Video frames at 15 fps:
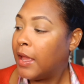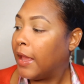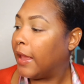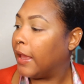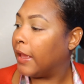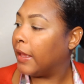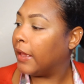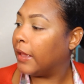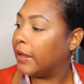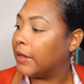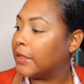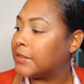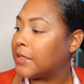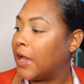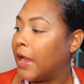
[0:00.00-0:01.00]
and
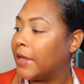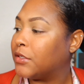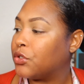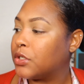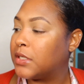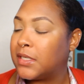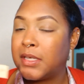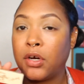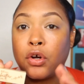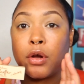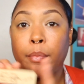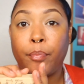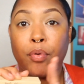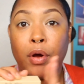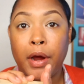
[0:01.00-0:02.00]
it's a Hydro
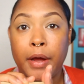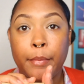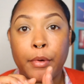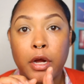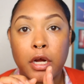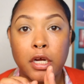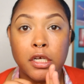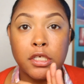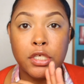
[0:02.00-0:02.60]
Silk primer.